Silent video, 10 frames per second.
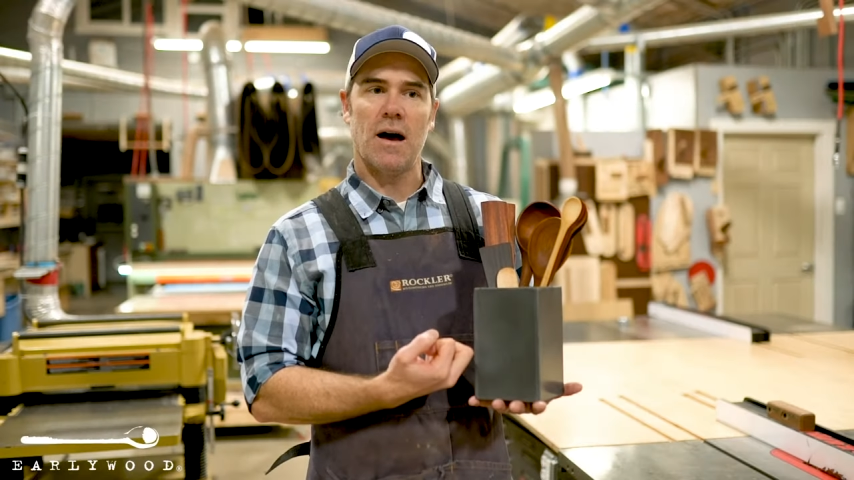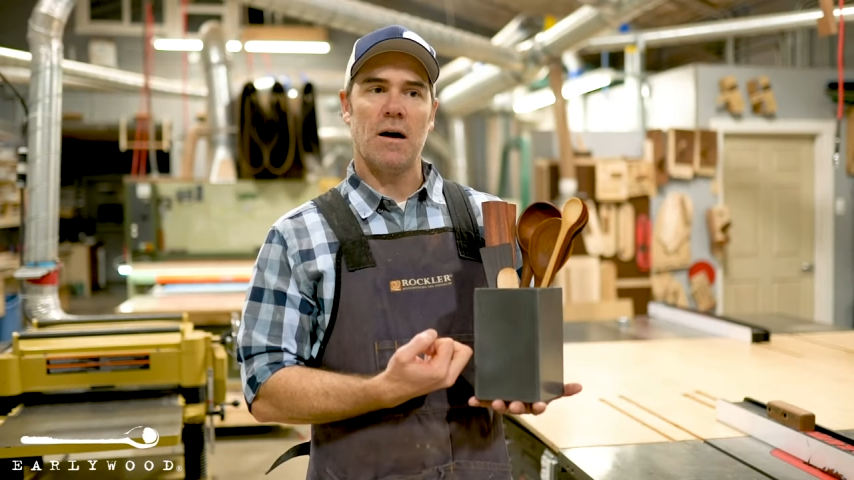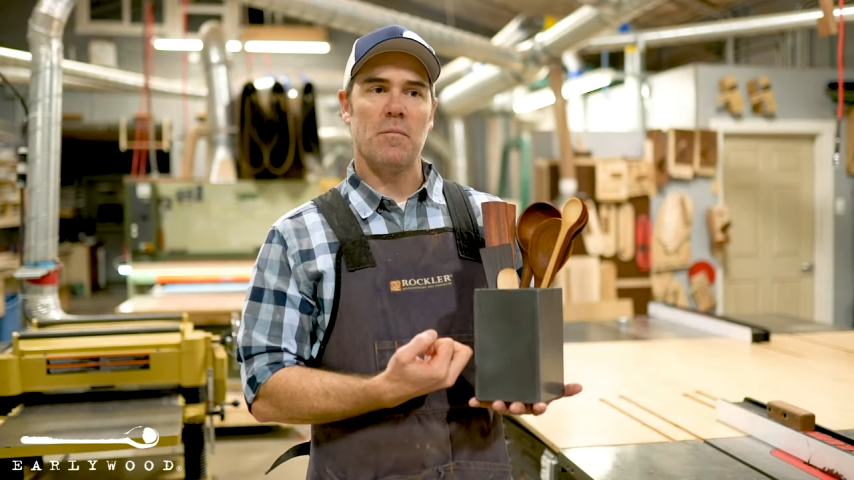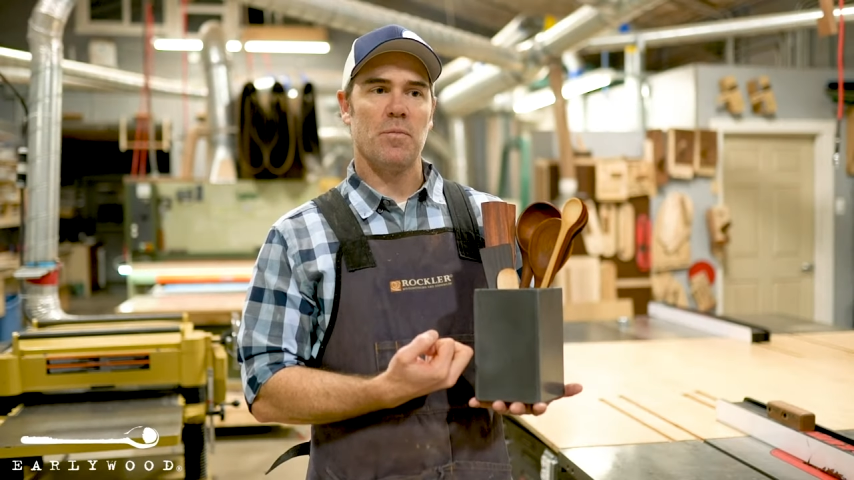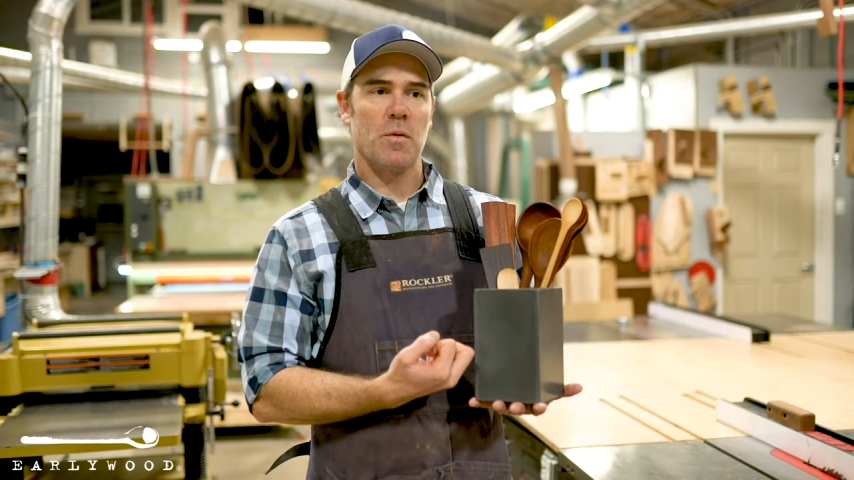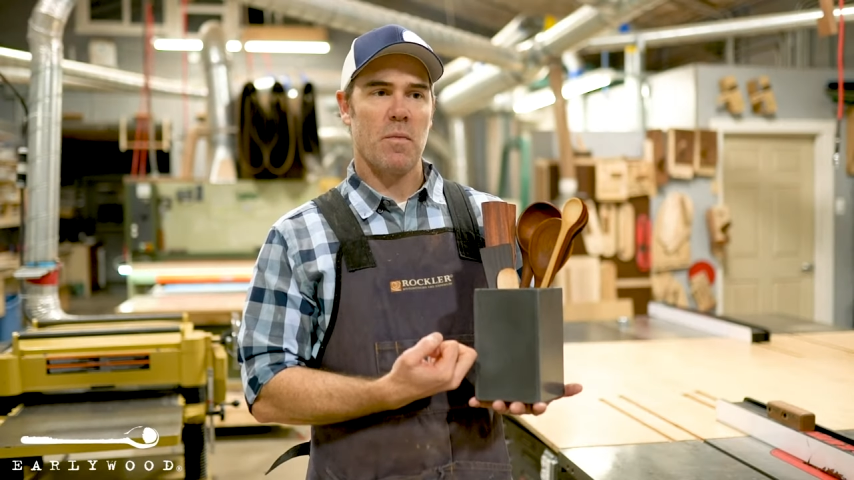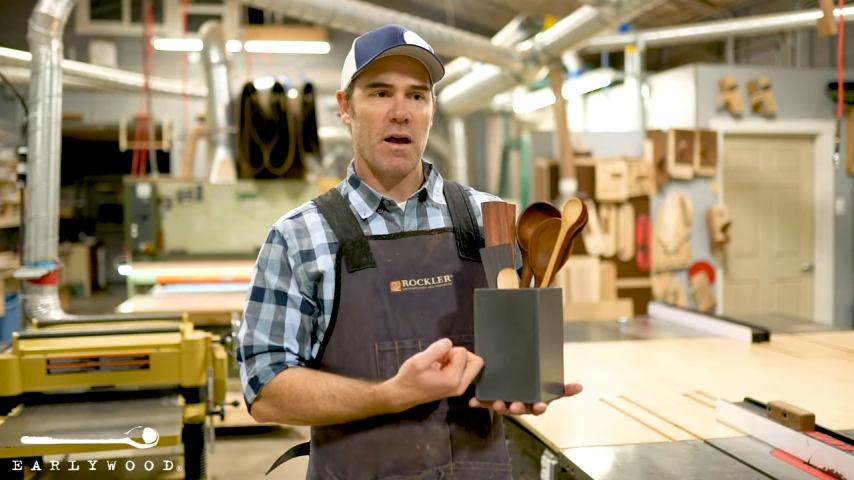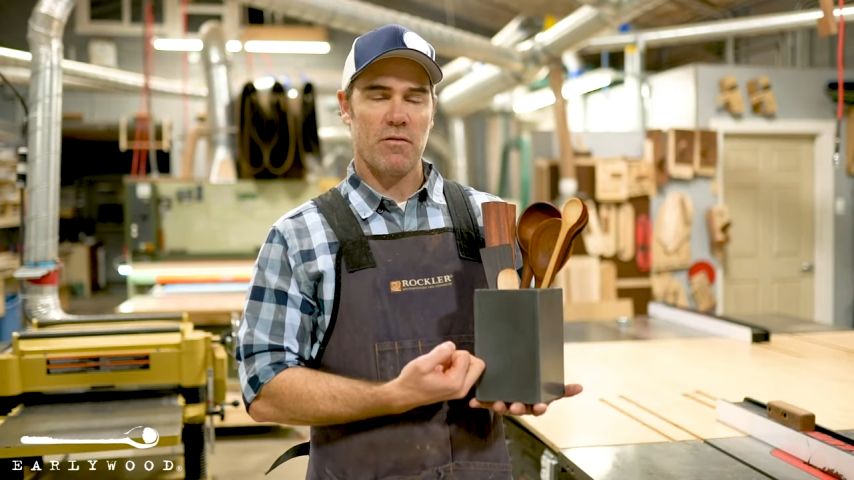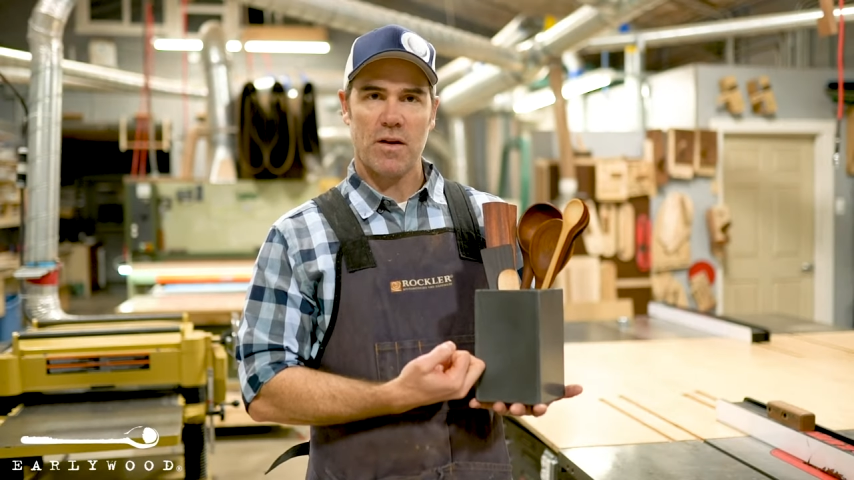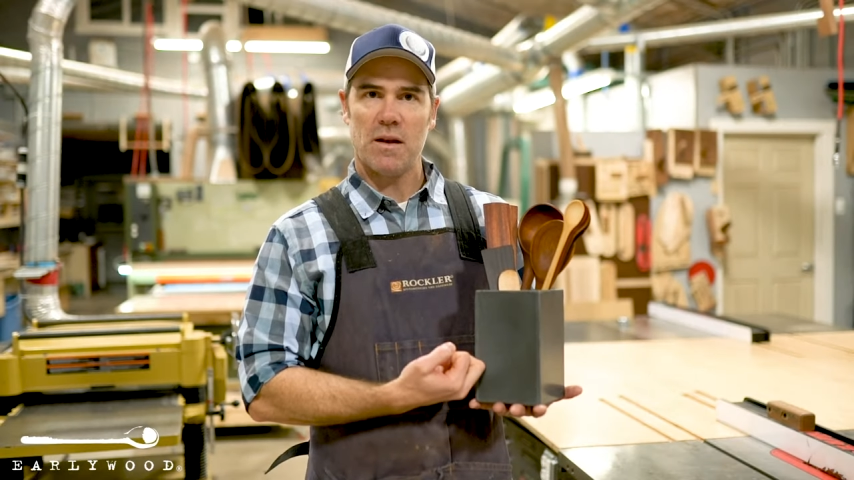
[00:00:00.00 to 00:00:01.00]
uh,
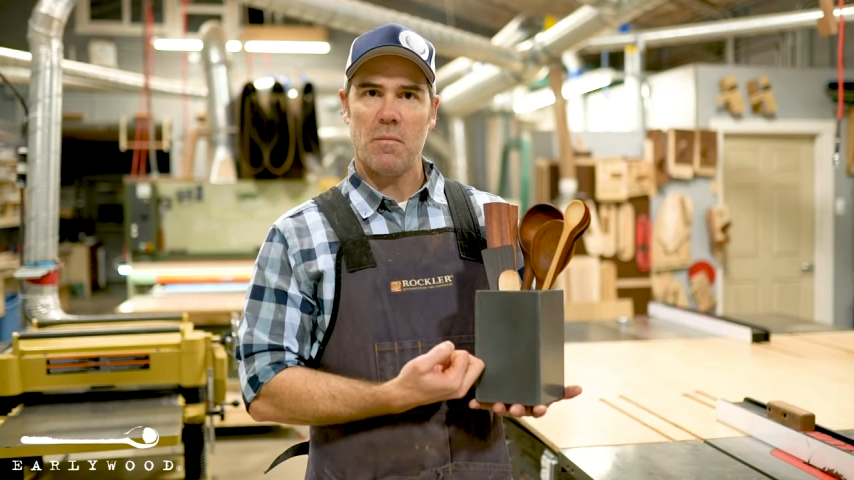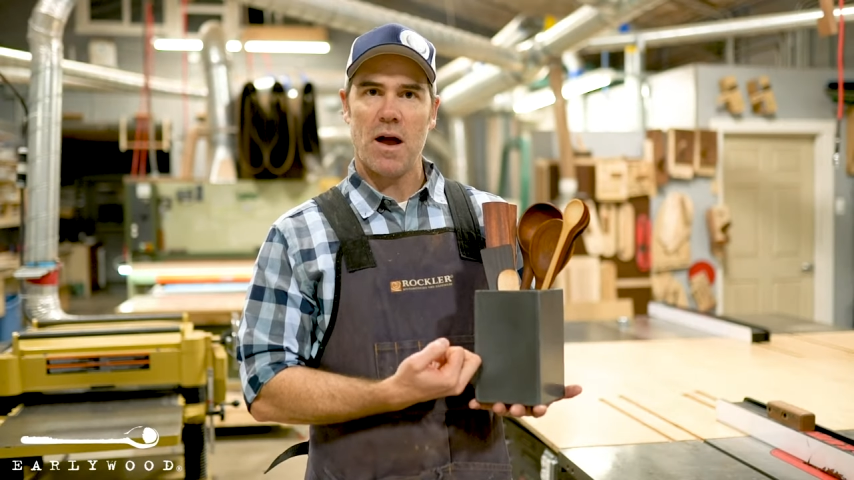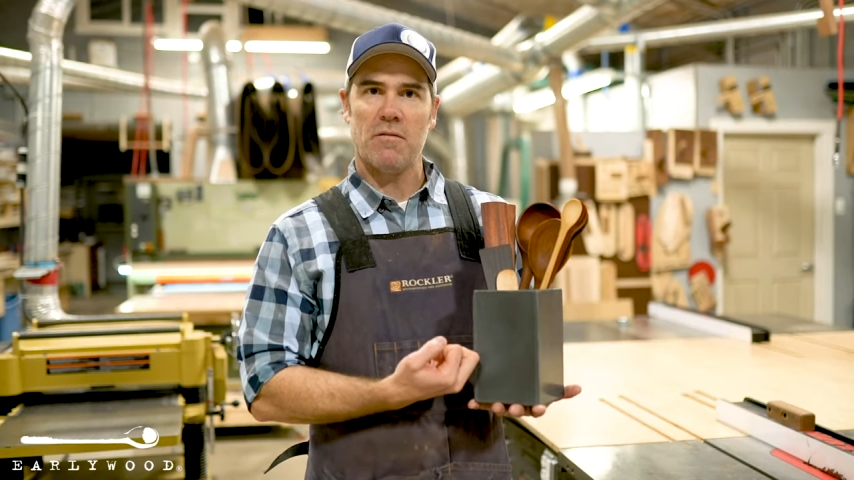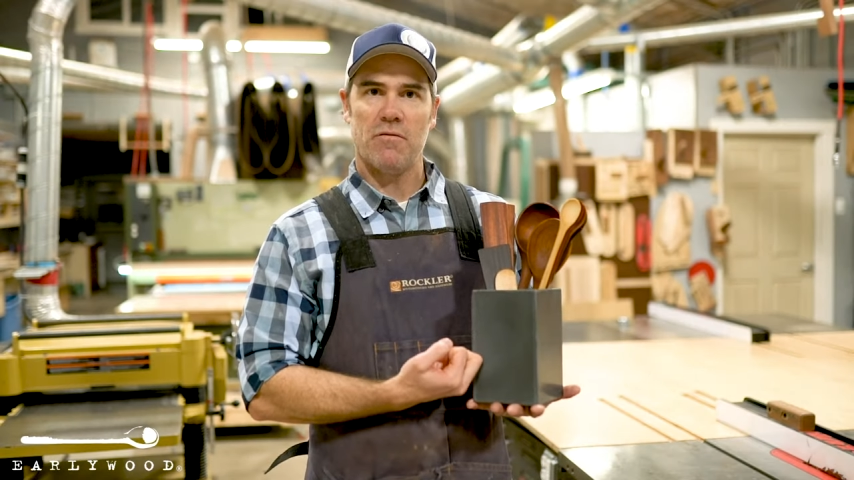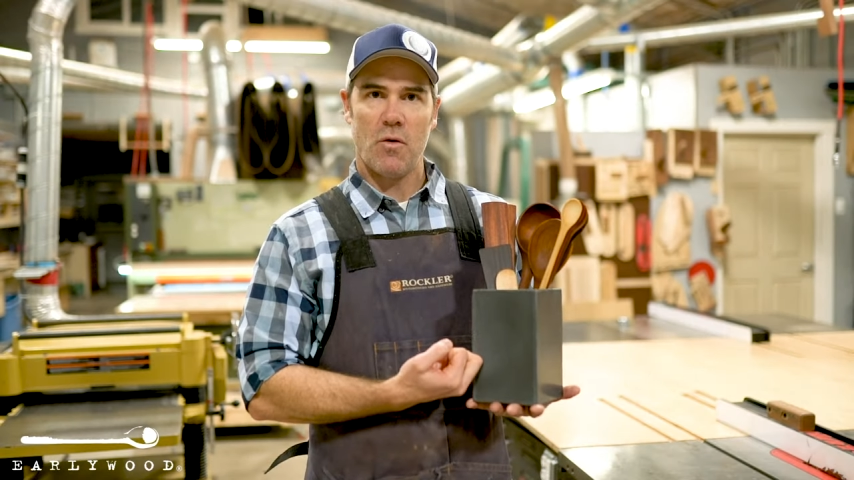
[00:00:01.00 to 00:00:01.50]
by a friend of mine